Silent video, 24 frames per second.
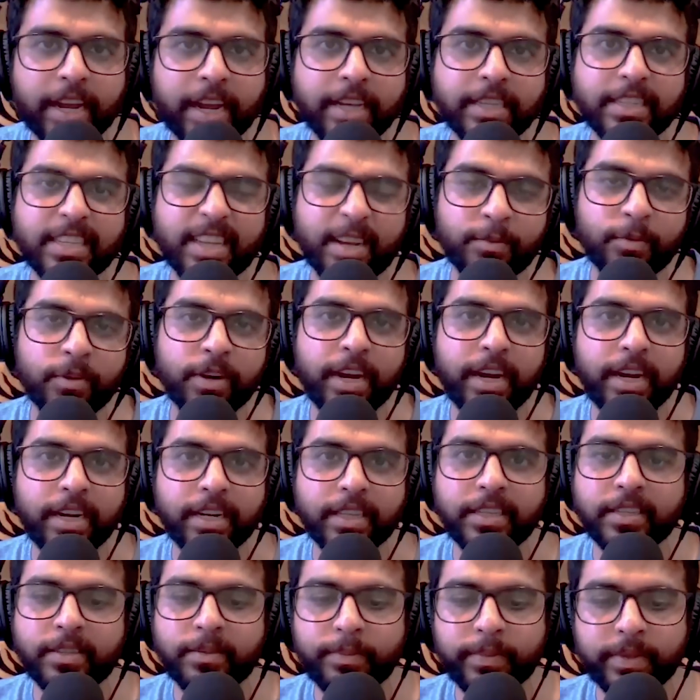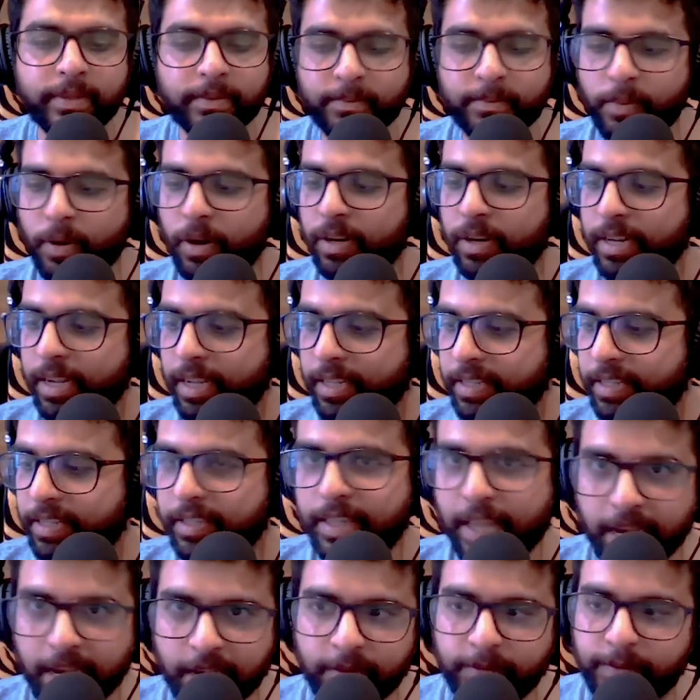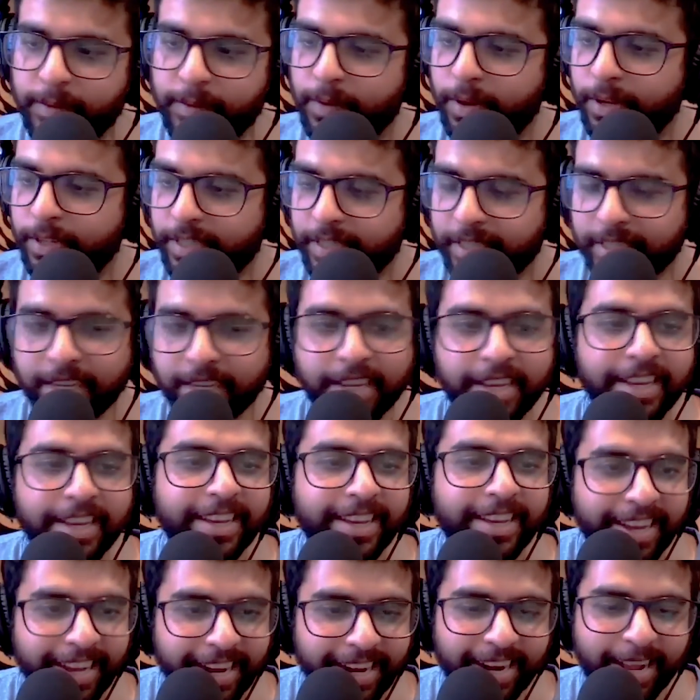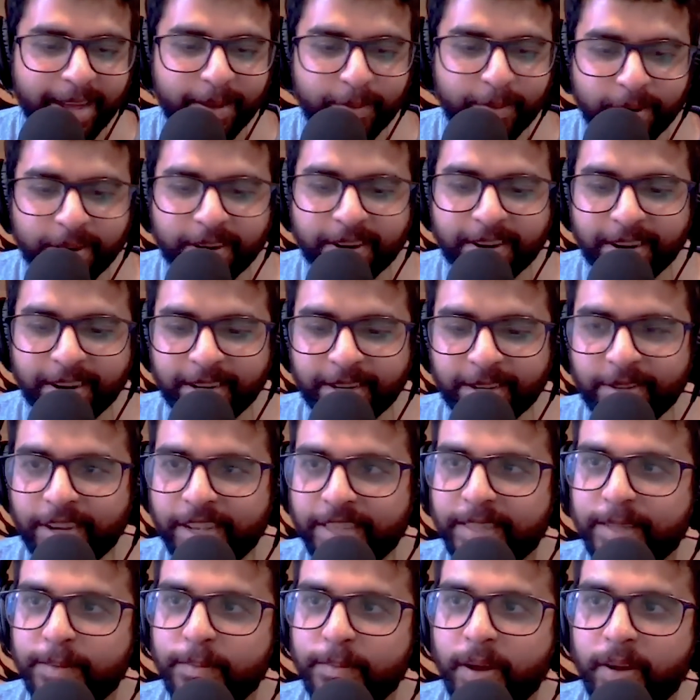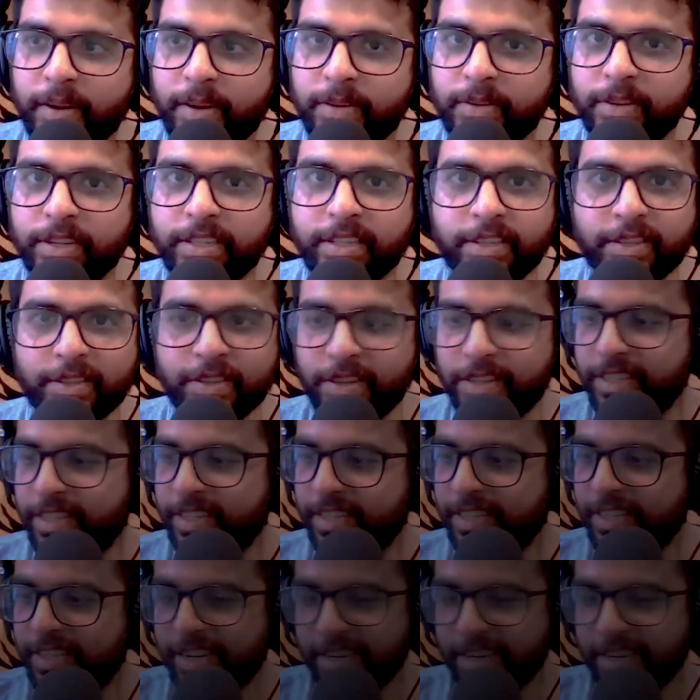okay guys I'm going to end this podcast here thank you for watching and I'm going to continue asking Baba questions on the